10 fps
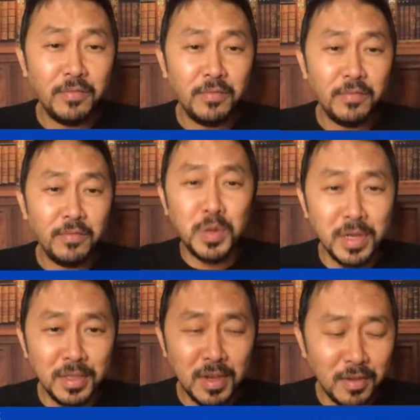If you're
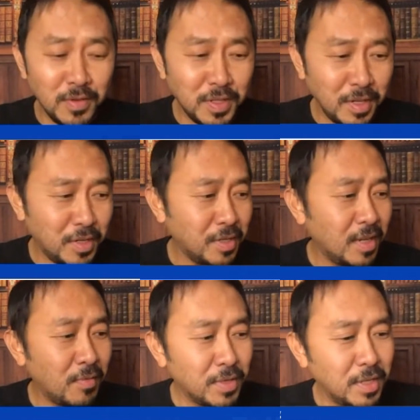enjoying the conversation,
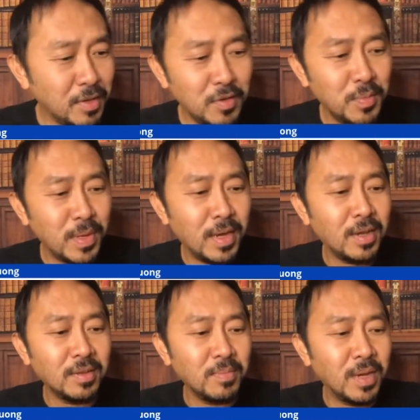I want to tell you
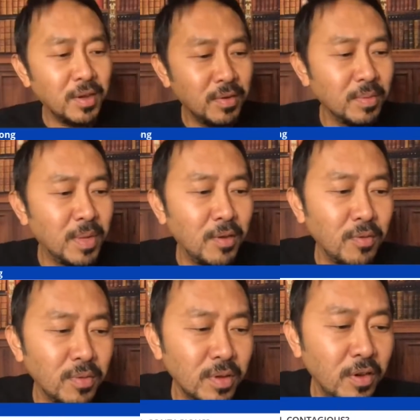about my
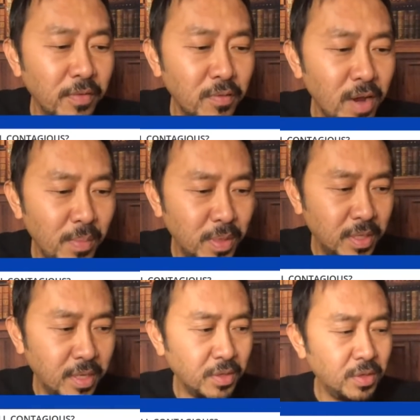COVID rapid
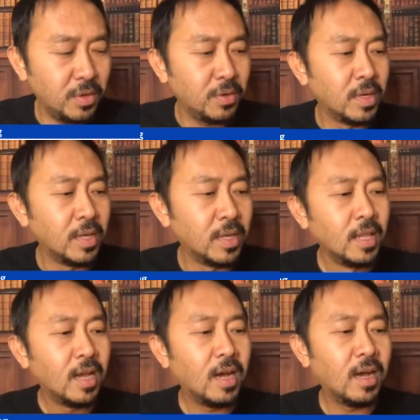test. So
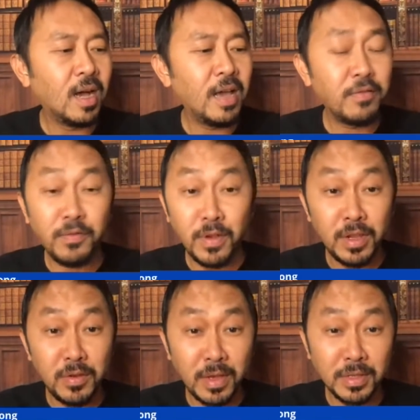I have a
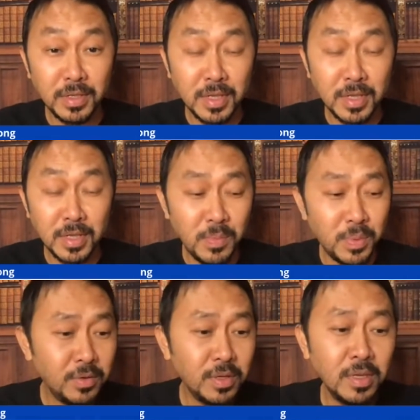friend who has this
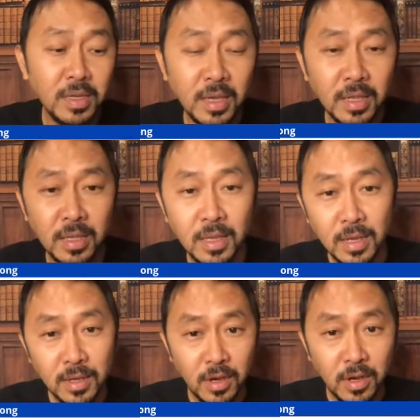company who can get
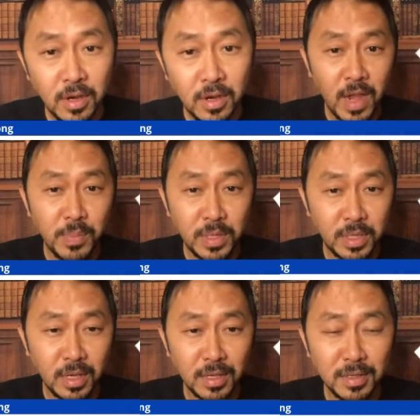COVID rapid
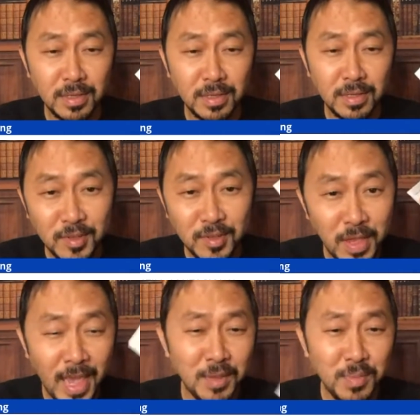tests. These are the
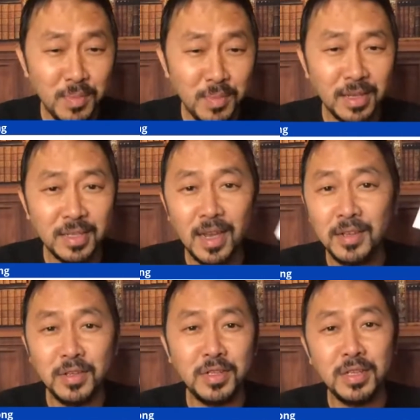antibody tests,
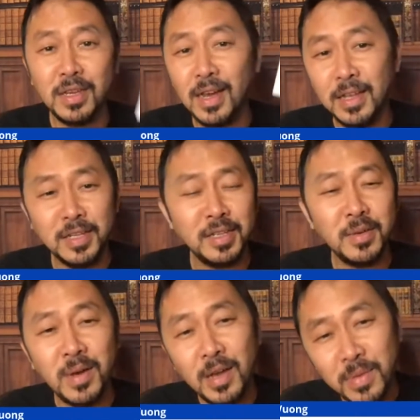IgG,
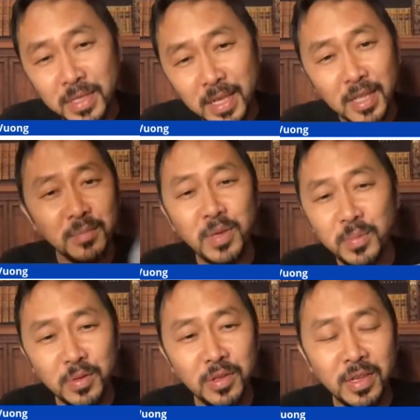IgM. I've been telling
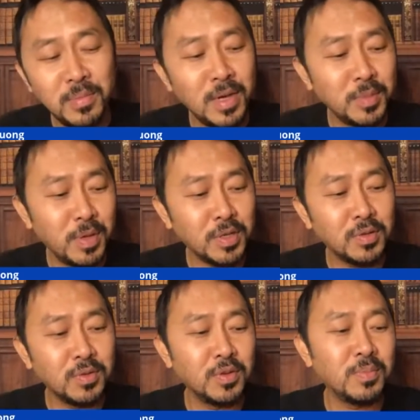people in my
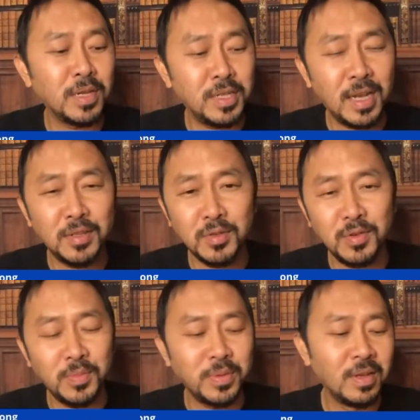special group, my challenge
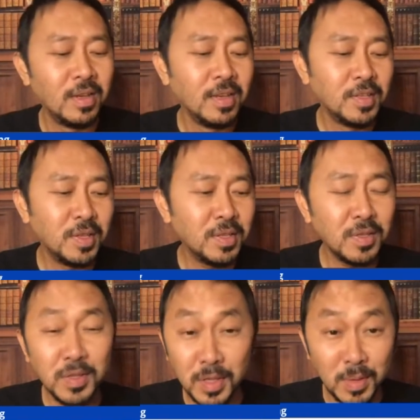group, since
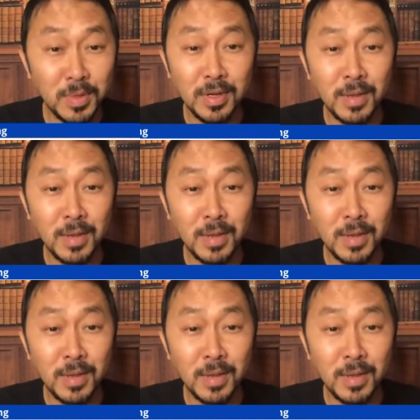the summer.